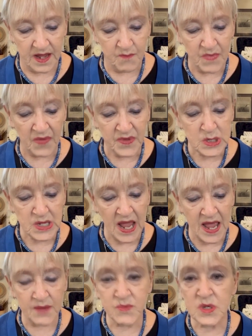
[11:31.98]
By this
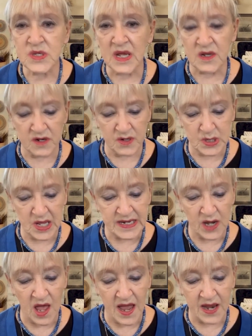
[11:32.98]
time, just a little
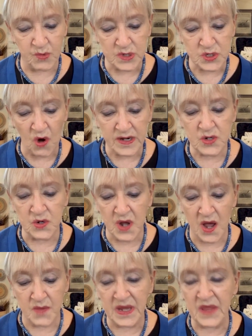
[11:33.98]
sunlight was starting to
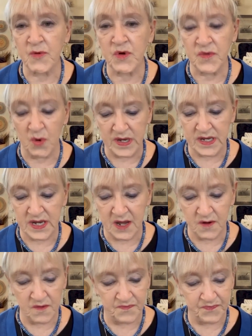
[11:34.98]
come in through the
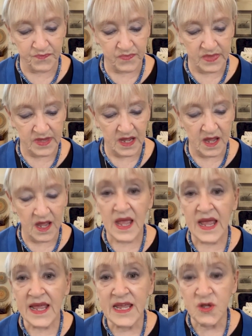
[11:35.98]
window.
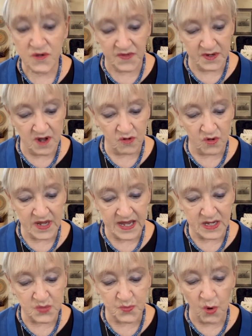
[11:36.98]
Each of the
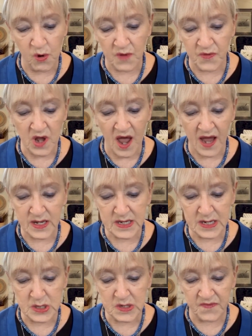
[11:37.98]
Knuckleheads poured the
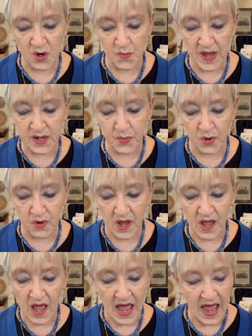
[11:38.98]
contents of their paper
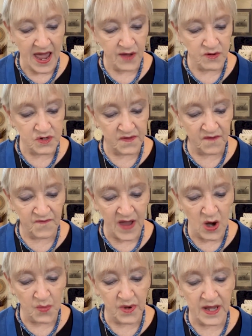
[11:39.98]
out onto the
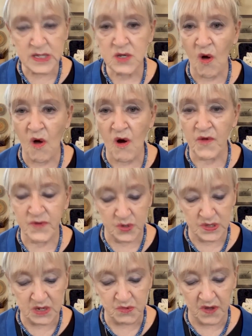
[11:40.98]
fireplace hearth to
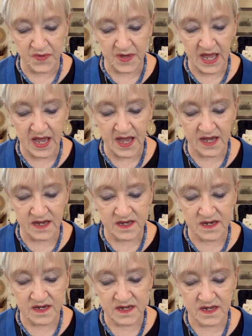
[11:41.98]
see what they had.
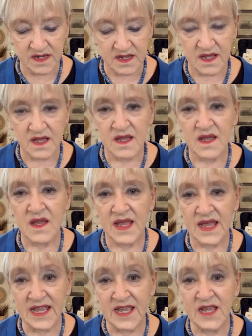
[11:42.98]

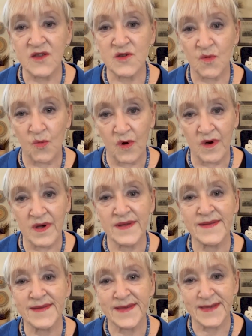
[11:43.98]
Each
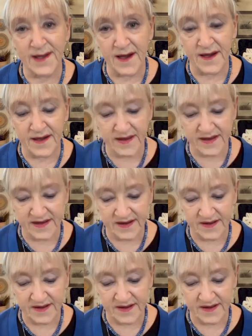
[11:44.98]
one sighed.